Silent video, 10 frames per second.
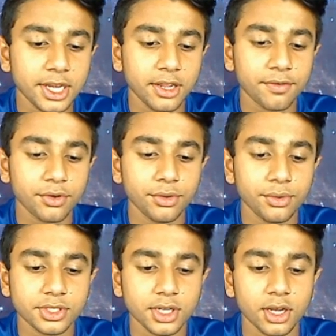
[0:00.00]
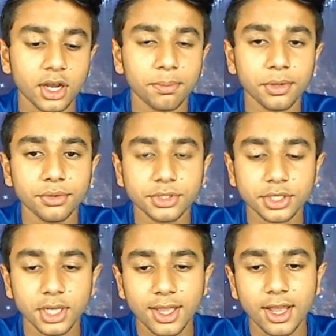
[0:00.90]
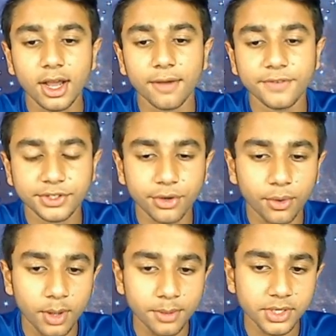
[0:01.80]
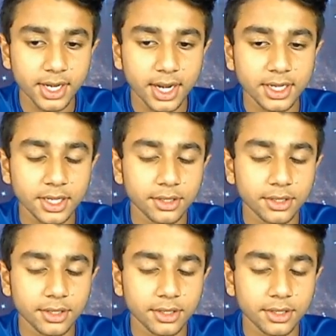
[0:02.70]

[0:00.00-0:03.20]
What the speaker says: of our newest uploads. Visit our website at